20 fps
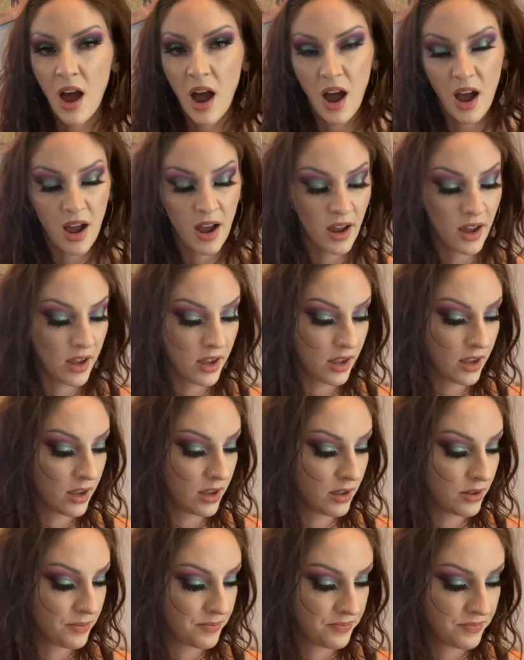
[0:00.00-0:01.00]

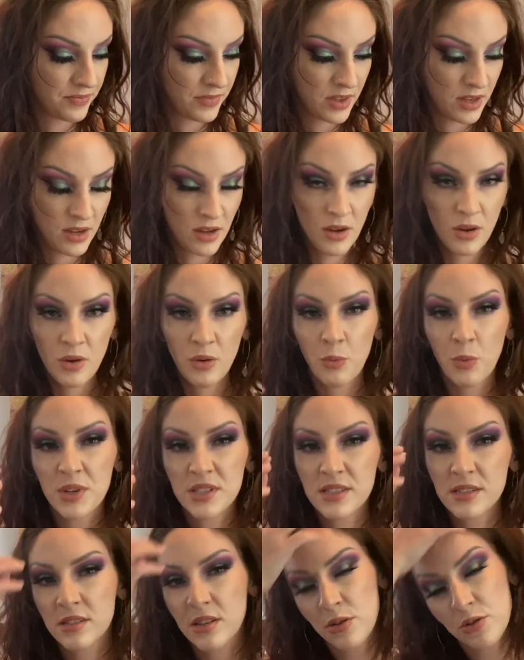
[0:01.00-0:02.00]
I
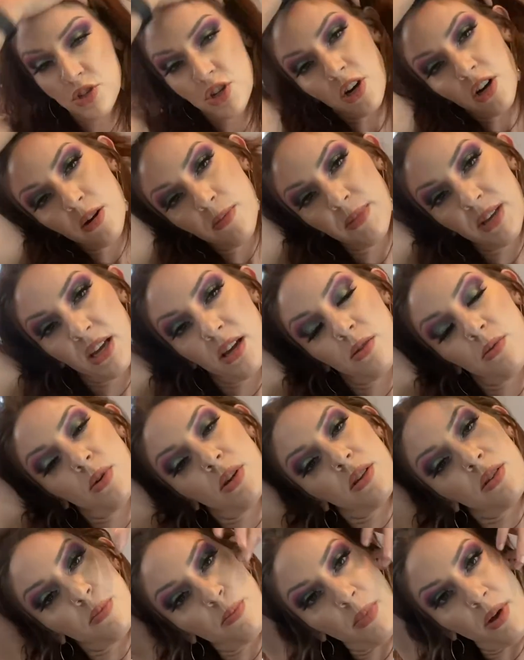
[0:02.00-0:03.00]
wasn't so sure to begin
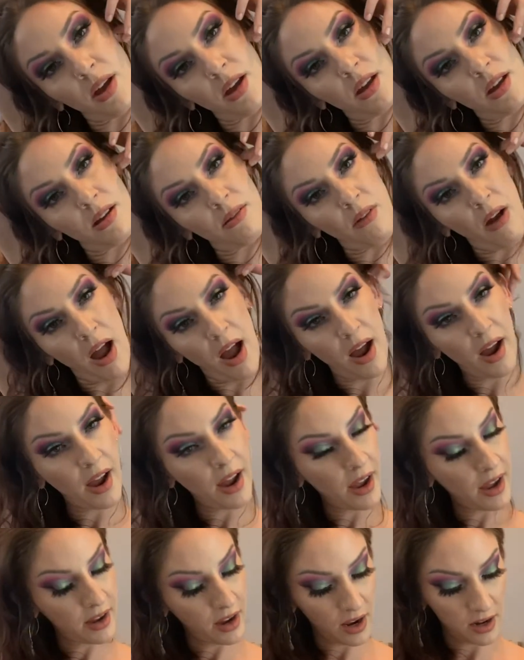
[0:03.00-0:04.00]
with, but
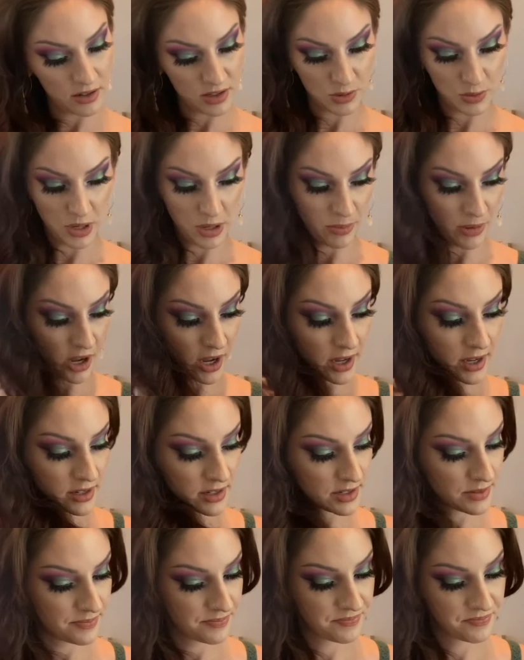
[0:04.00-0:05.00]
I kind of swear by it.